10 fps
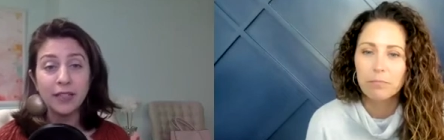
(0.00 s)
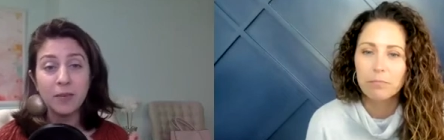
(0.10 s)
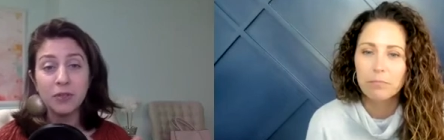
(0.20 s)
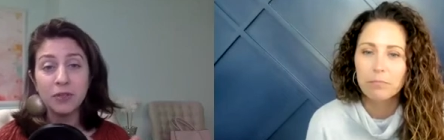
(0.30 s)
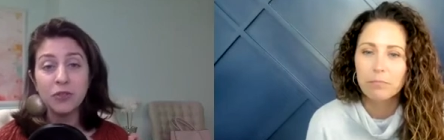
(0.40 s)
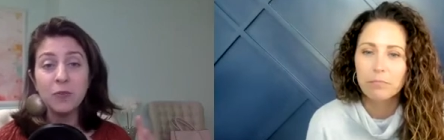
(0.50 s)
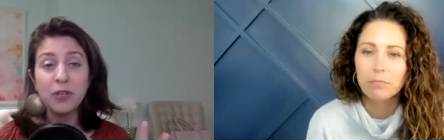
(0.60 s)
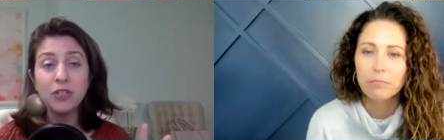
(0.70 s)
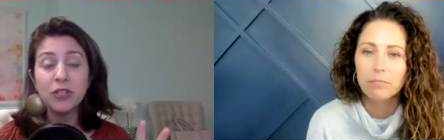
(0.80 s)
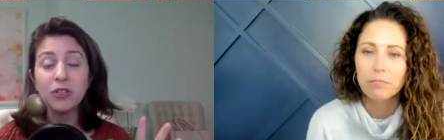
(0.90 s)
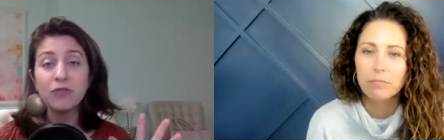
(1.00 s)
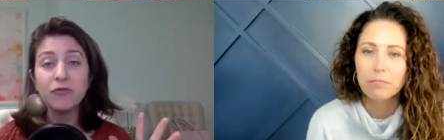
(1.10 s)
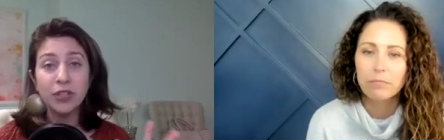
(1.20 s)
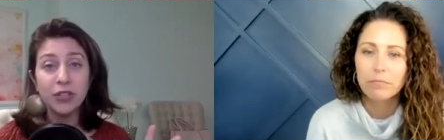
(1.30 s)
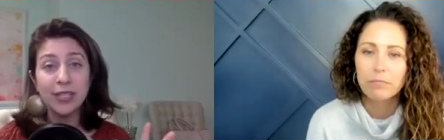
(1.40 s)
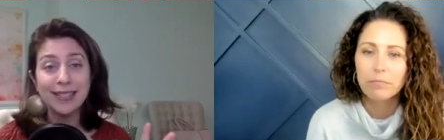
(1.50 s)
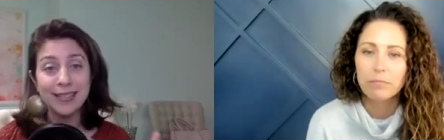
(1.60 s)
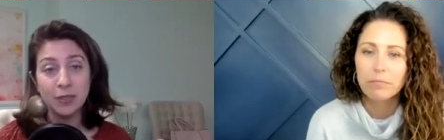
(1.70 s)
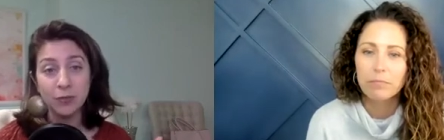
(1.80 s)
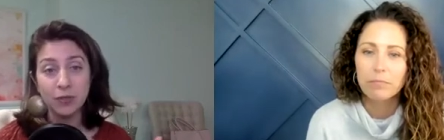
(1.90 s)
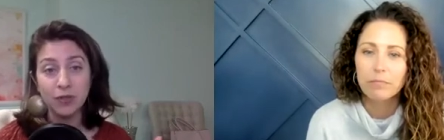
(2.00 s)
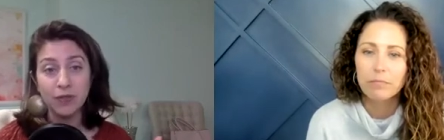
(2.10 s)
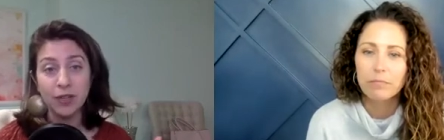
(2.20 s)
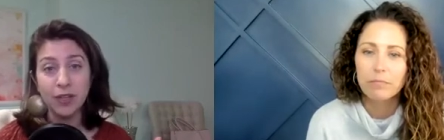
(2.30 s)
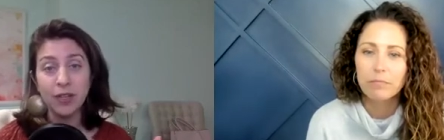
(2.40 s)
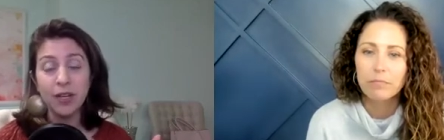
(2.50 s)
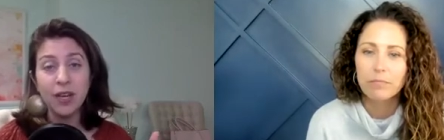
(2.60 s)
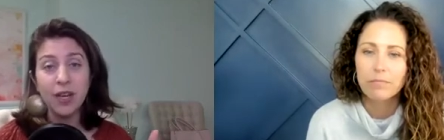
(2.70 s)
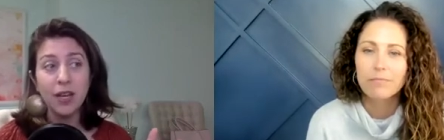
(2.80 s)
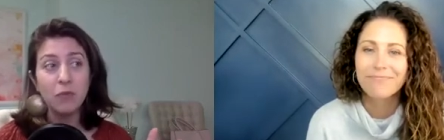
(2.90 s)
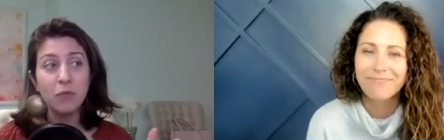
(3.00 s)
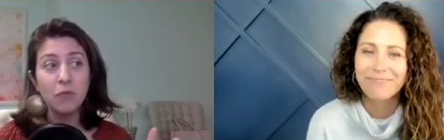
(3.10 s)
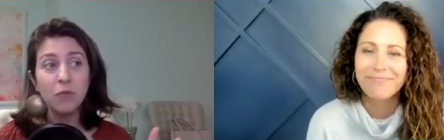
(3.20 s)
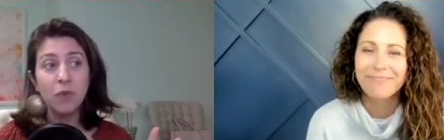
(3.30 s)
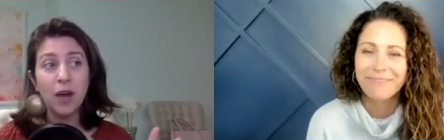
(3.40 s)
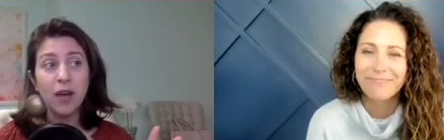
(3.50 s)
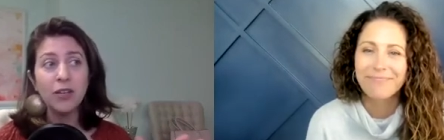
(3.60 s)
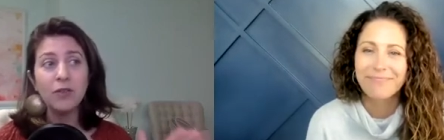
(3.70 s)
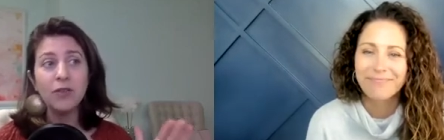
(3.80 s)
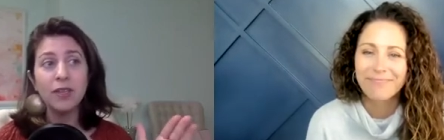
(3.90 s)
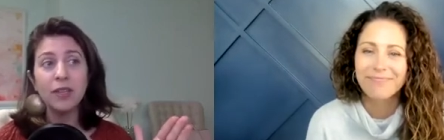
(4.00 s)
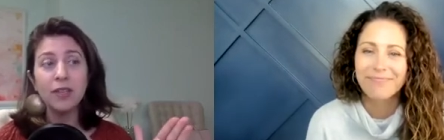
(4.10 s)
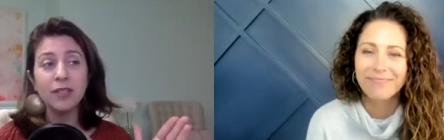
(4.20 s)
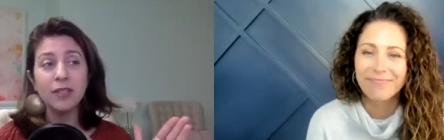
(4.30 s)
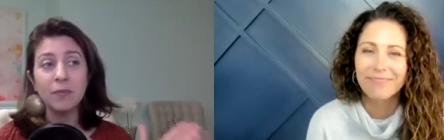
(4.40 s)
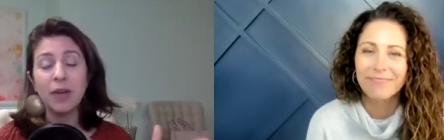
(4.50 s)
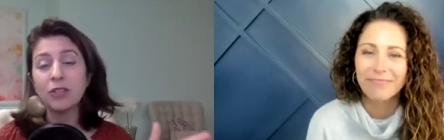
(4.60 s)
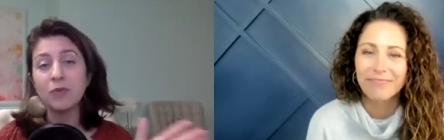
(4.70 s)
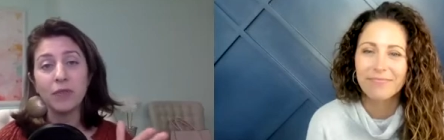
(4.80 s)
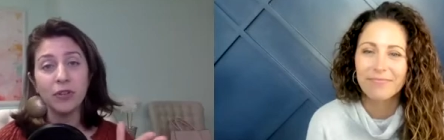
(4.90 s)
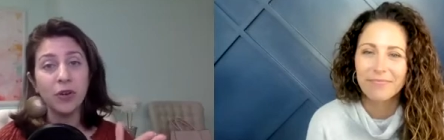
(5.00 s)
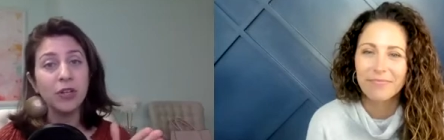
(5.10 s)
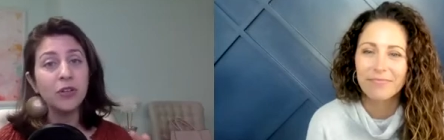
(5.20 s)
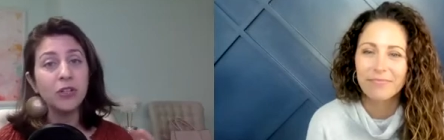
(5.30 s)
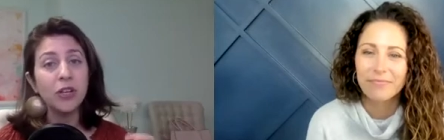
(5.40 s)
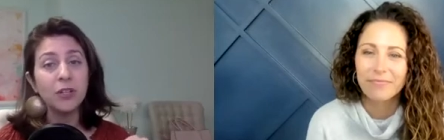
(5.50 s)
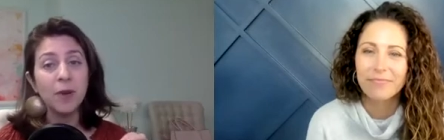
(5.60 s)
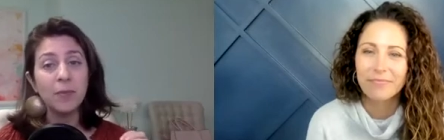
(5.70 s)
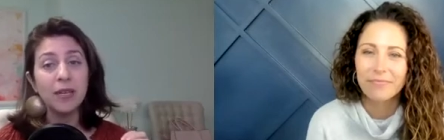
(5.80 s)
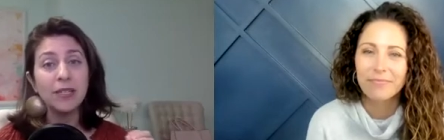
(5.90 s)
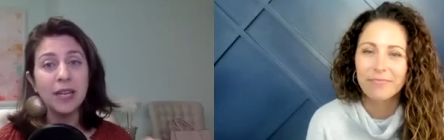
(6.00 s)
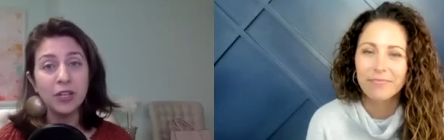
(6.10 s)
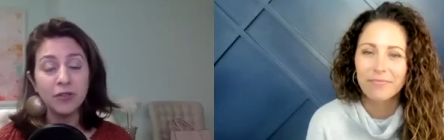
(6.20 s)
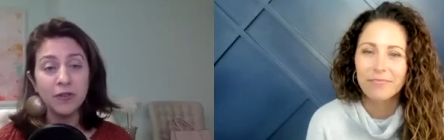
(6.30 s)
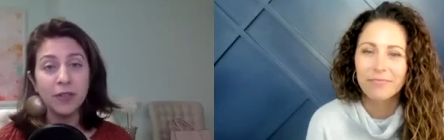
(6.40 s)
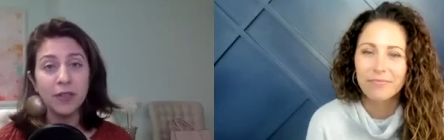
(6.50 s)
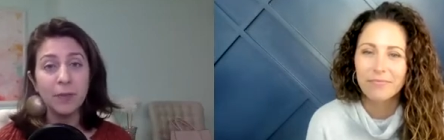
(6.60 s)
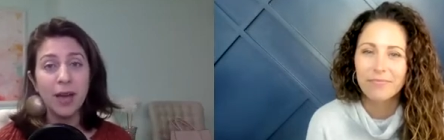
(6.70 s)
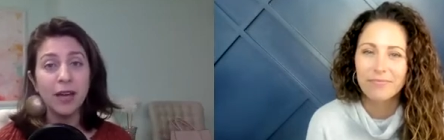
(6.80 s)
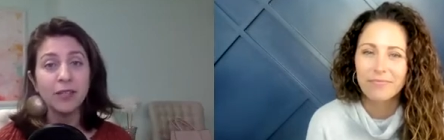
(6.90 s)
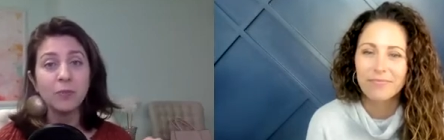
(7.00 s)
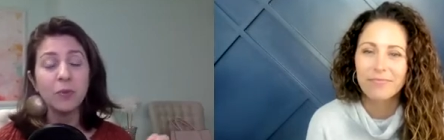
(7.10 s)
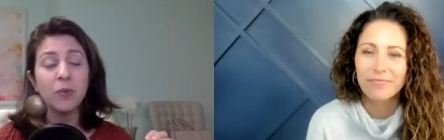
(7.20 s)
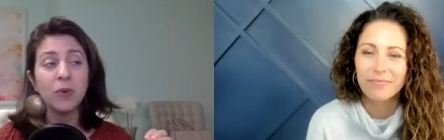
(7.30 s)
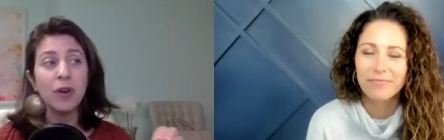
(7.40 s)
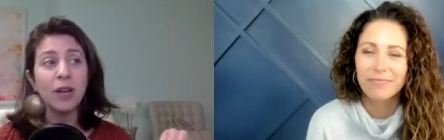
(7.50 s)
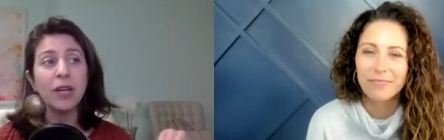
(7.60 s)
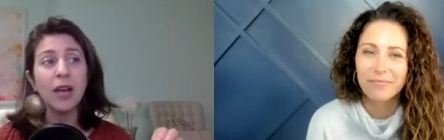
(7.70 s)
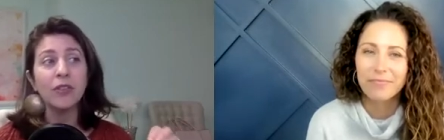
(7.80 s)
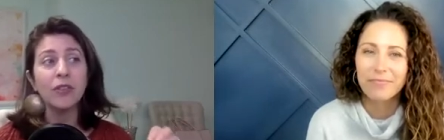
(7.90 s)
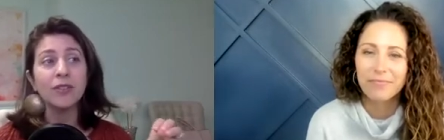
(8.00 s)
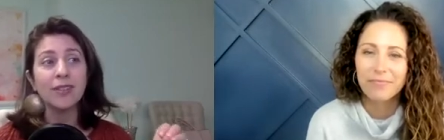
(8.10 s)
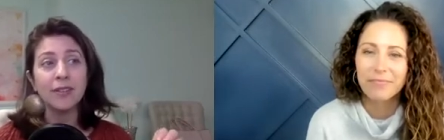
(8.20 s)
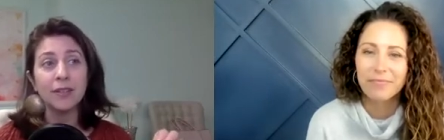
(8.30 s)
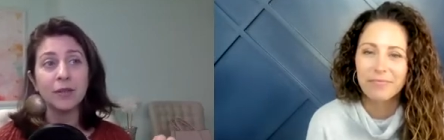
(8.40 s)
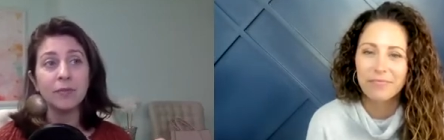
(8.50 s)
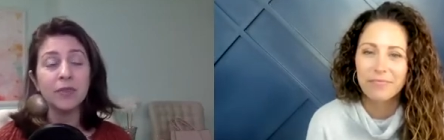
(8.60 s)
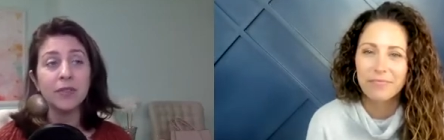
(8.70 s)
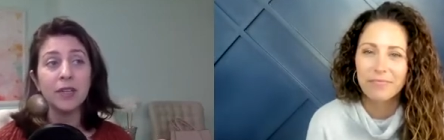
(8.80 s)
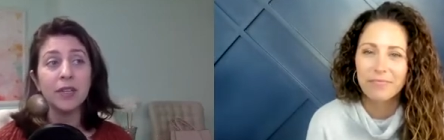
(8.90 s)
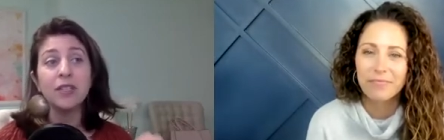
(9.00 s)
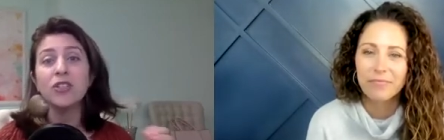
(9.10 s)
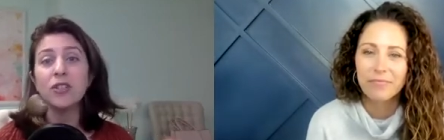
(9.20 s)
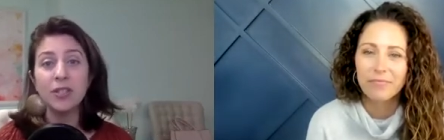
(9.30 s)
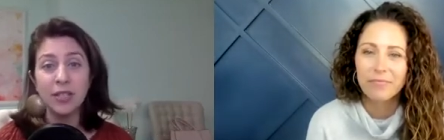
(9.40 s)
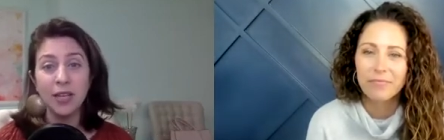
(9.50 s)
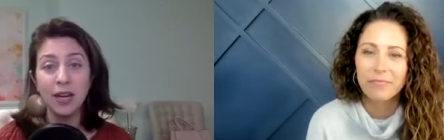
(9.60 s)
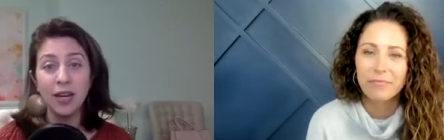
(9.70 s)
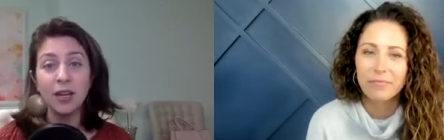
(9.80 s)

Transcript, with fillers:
Speaker 1: episodes, you mentioned that you're very systems driven. And how do you think this impacts revenue? I know you talked about being data driven in the past, but were there any other systems in addition to data